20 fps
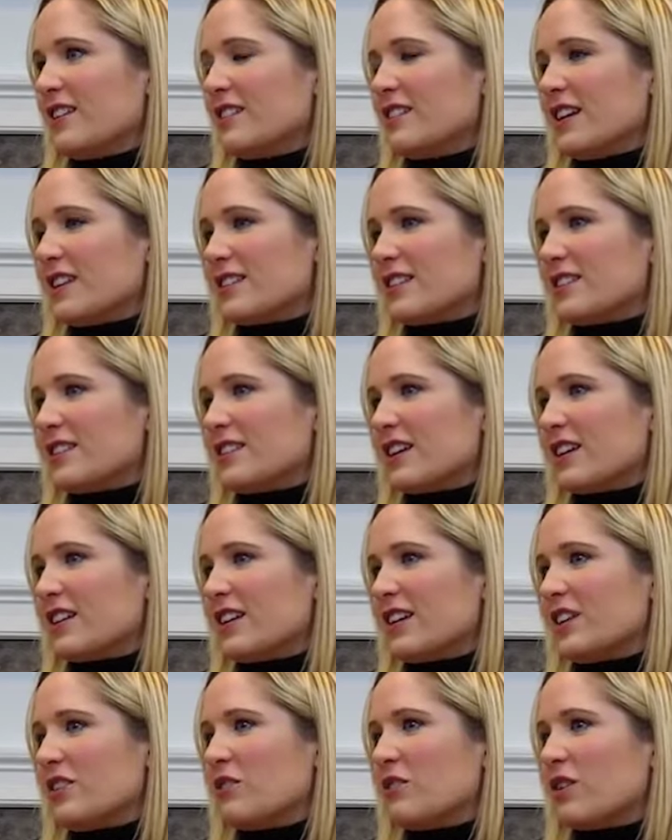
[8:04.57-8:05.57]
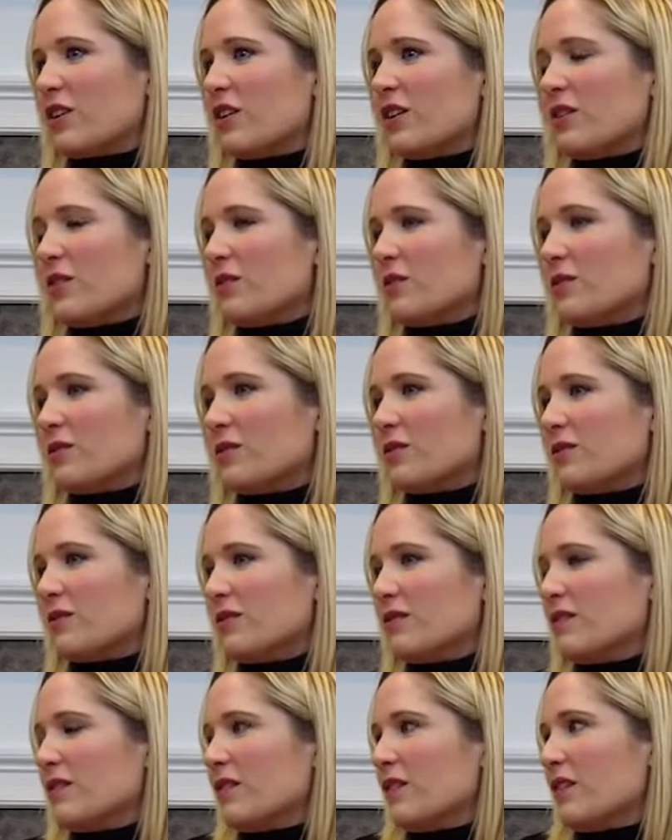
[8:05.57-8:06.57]
necessarily your own
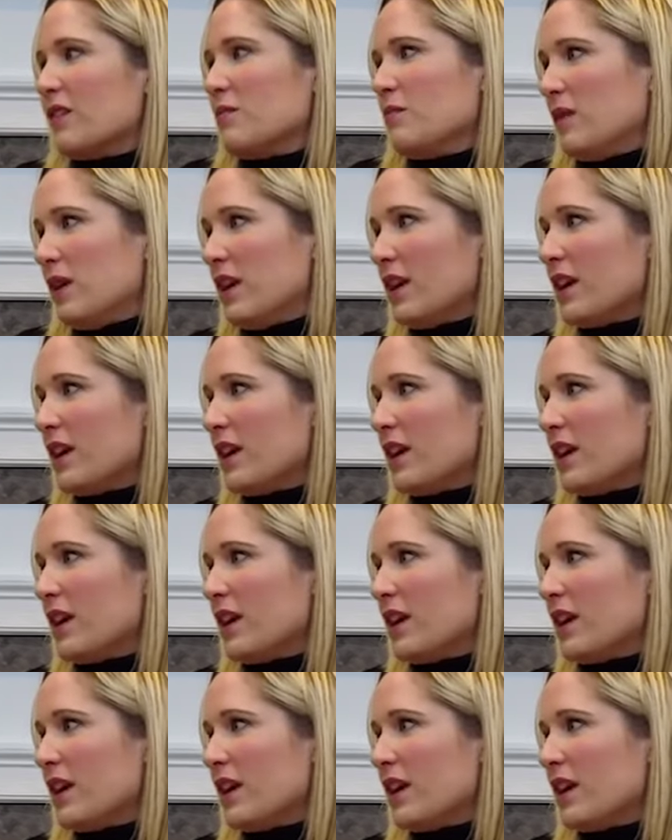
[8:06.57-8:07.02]
being.